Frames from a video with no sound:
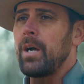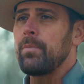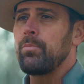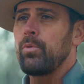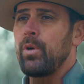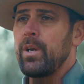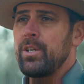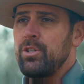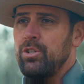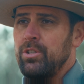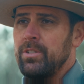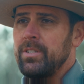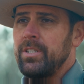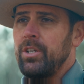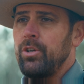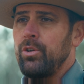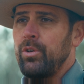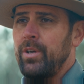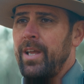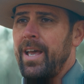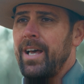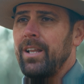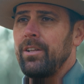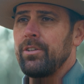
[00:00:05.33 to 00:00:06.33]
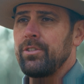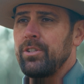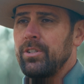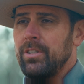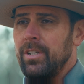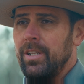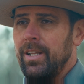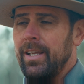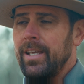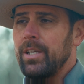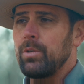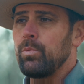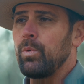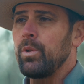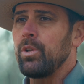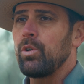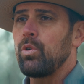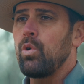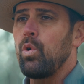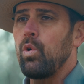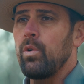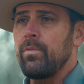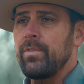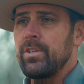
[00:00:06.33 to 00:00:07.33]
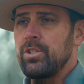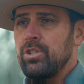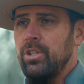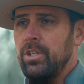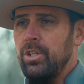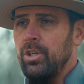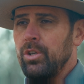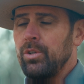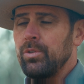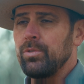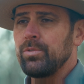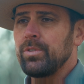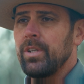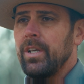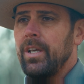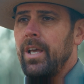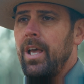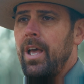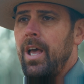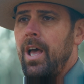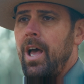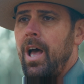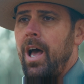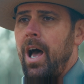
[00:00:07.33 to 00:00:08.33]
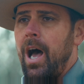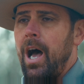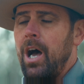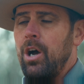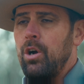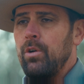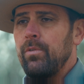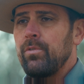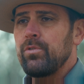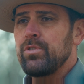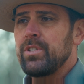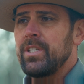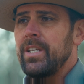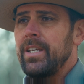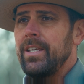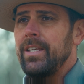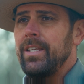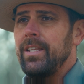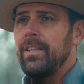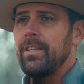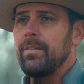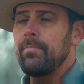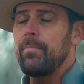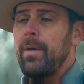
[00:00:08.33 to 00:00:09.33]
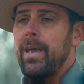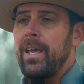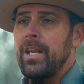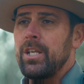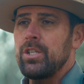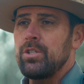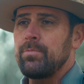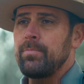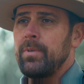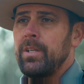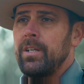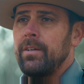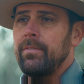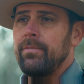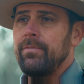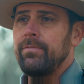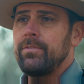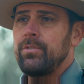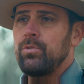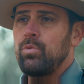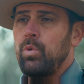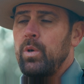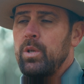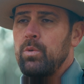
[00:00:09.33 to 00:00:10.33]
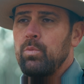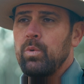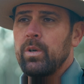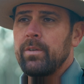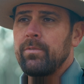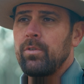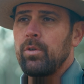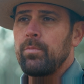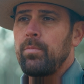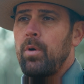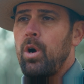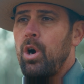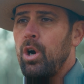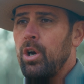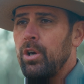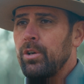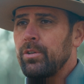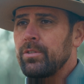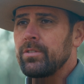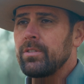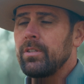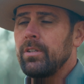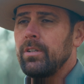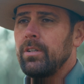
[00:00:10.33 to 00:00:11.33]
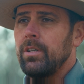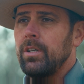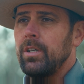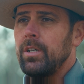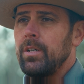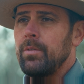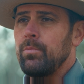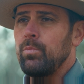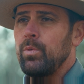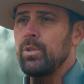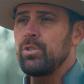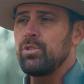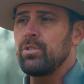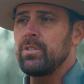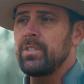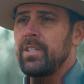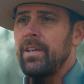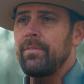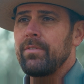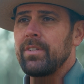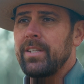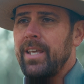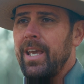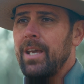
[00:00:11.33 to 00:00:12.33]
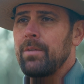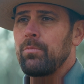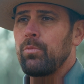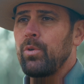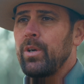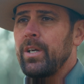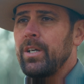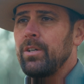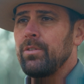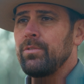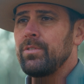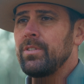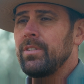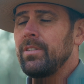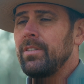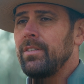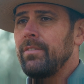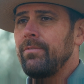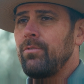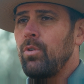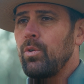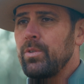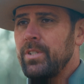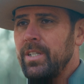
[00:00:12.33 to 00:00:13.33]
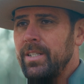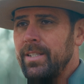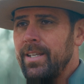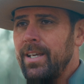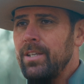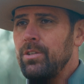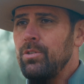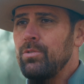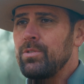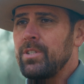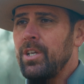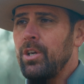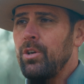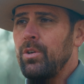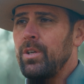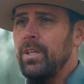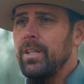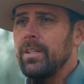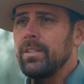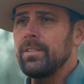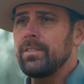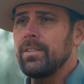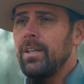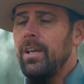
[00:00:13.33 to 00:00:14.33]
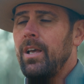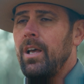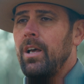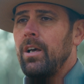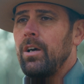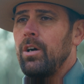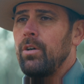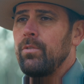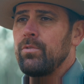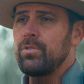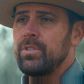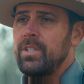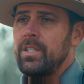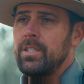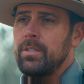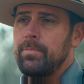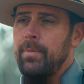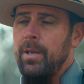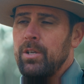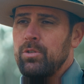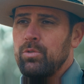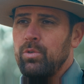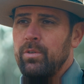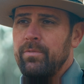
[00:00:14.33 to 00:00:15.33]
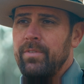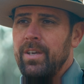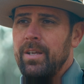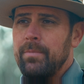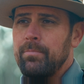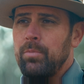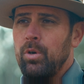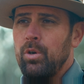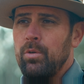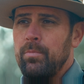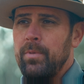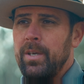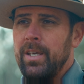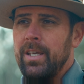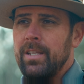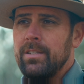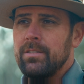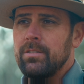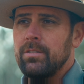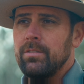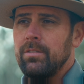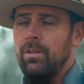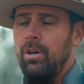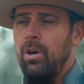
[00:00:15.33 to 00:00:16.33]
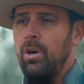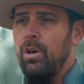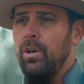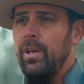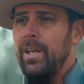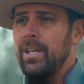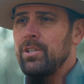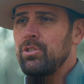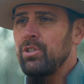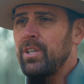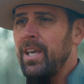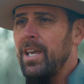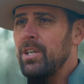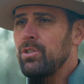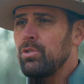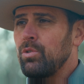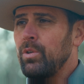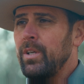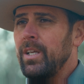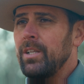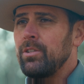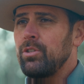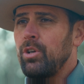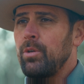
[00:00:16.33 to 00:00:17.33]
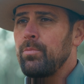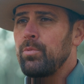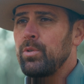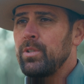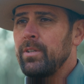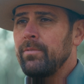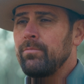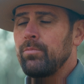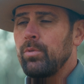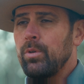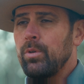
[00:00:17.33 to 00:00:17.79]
Operations here at Allatoona Lake with the Corps of Engineers. I oversee the management of 21 of our parks, um, which is seven campgrounds, 14-day use areas, oversee special event permits, our educational interpretive